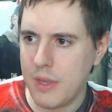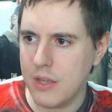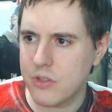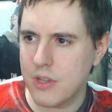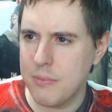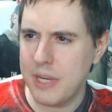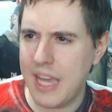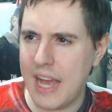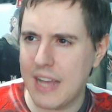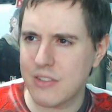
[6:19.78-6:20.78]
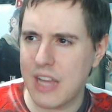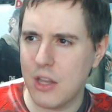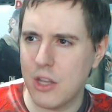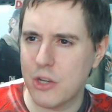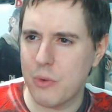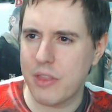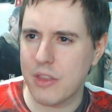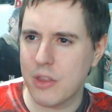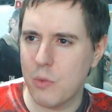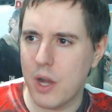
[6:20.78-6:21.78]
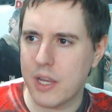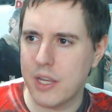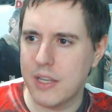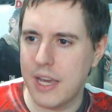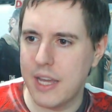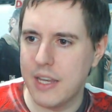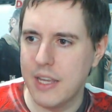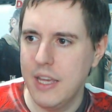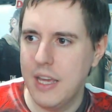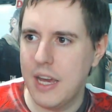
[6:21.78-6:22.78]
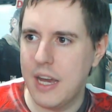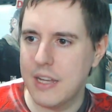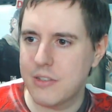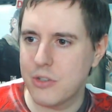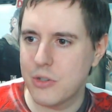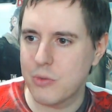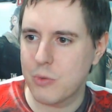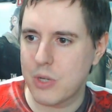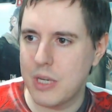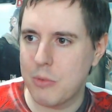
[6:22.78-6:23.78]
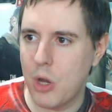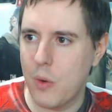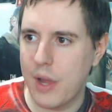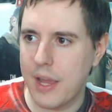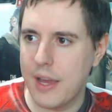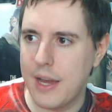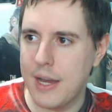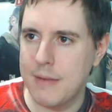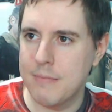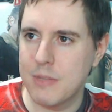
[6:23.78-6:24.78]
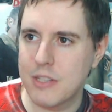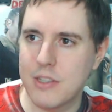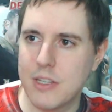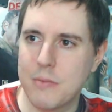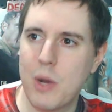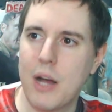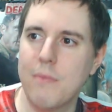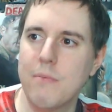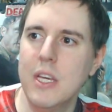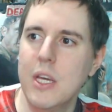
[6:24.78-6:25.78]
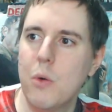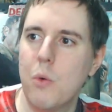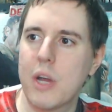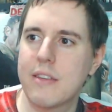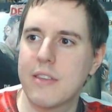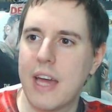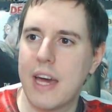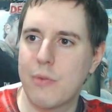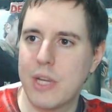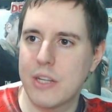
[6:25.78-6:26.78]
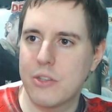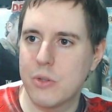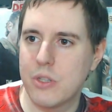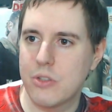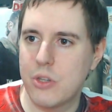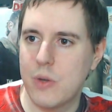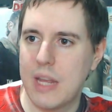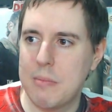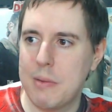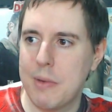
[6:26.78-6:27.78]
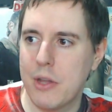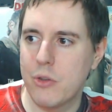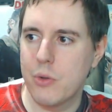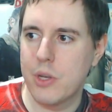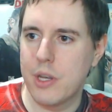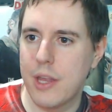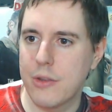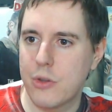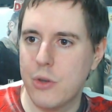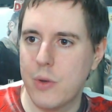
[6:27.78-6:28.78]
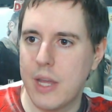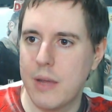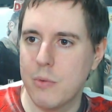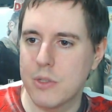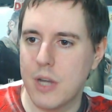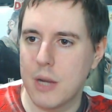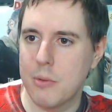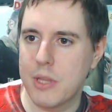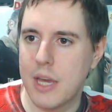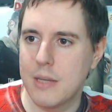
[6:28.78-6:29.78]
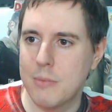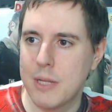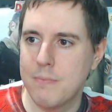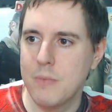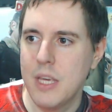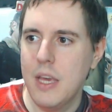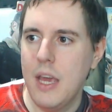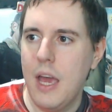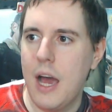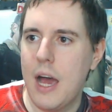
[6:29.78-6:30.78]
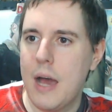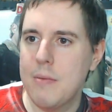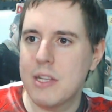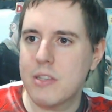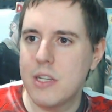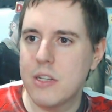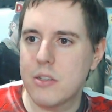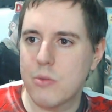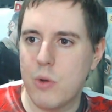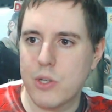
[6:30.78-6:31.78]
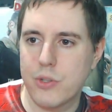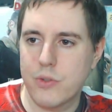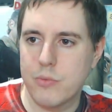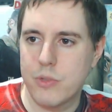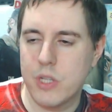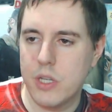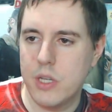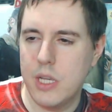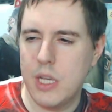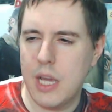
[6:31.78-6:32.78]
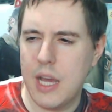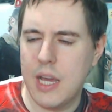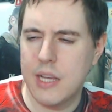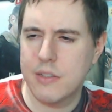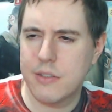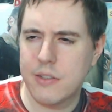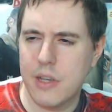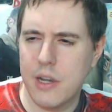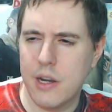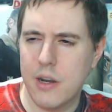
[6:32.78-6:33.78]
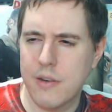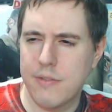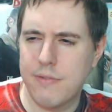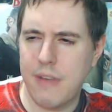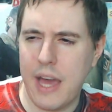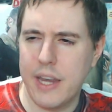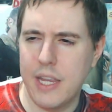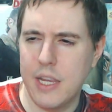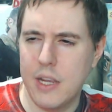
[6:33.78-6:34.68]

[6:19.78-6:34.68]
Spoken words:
Somebody asked, how long do I think The Walking Dead series will keep going? Let's see. Well, we'll get to that if we get to it in this Q&A. Maybe I'll do it in another Q&A, and we'll talk about that in a minute. Let's get into some questions from Sydney Sarfati.